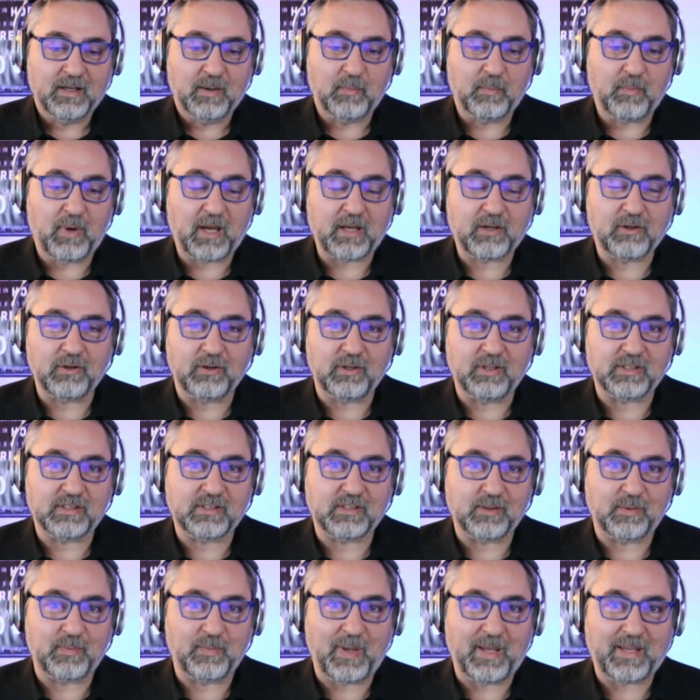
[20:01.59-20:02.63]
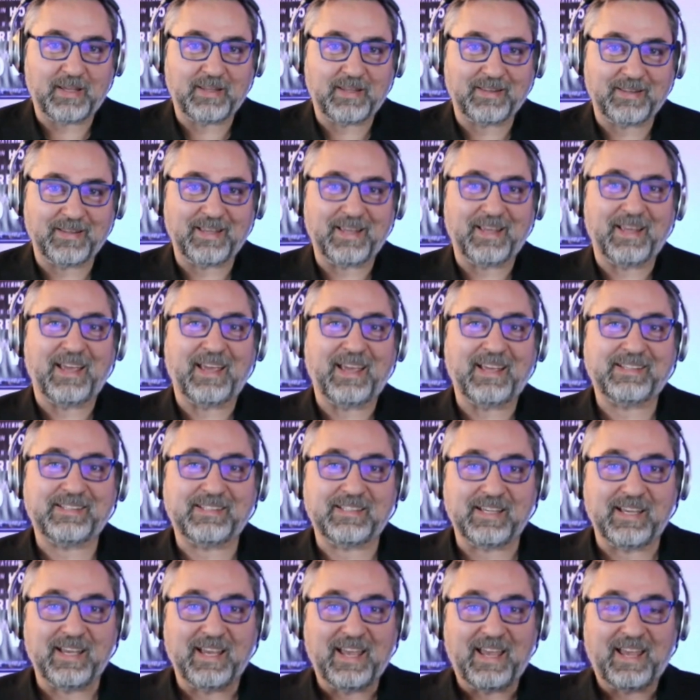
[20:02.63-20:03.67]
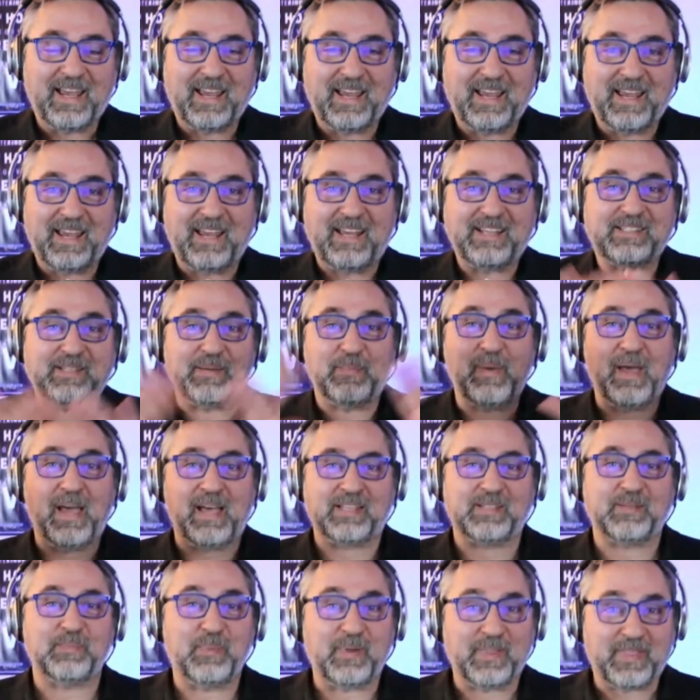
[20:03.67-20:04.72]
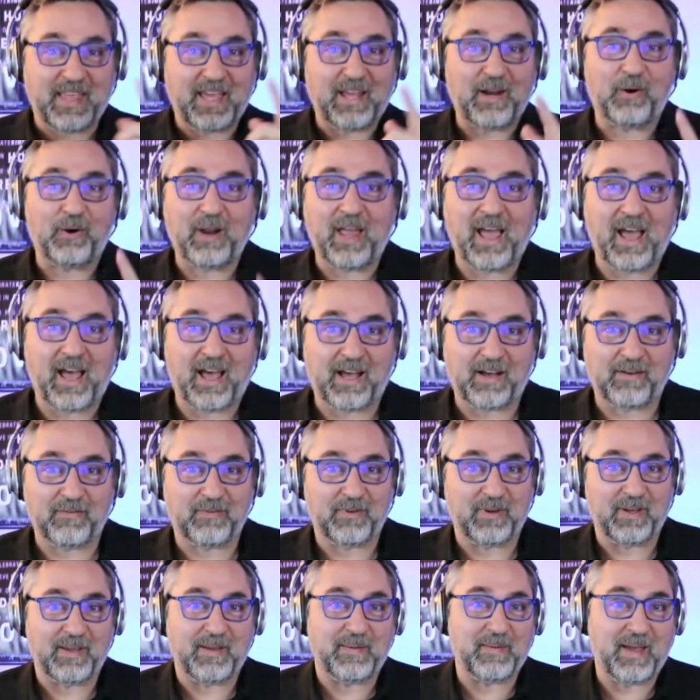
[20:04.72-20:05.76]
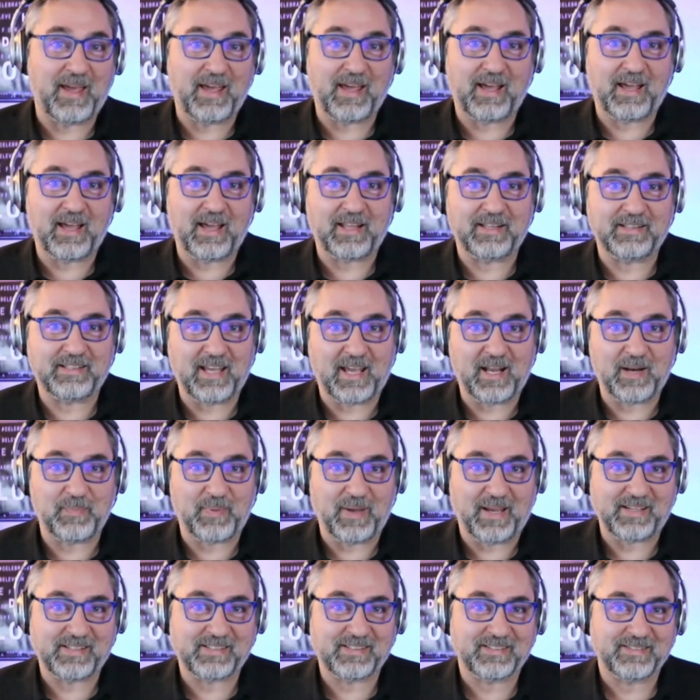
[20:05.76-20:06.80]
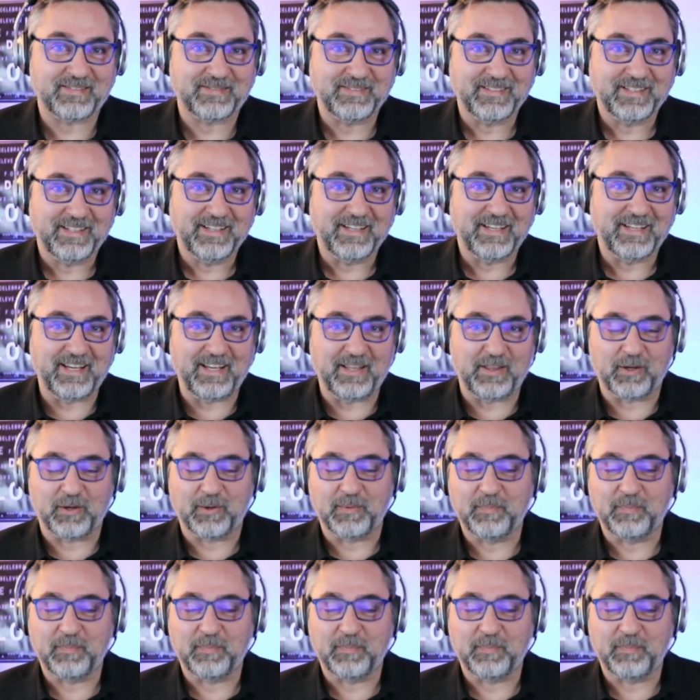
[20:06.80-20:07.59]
My goodness, it's a mess, but they don't have a database either.